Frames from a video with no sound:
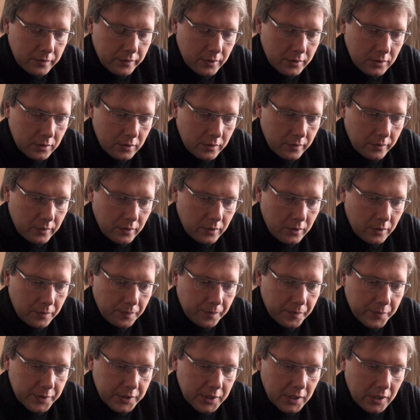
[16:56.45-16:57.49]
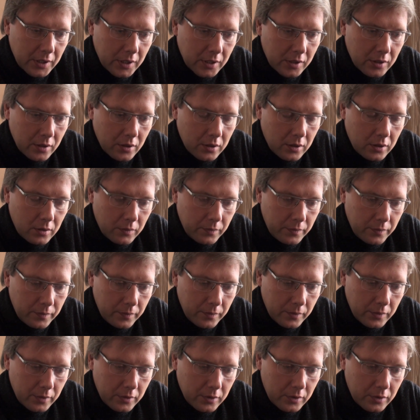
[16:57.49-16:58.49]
first of all, that it um,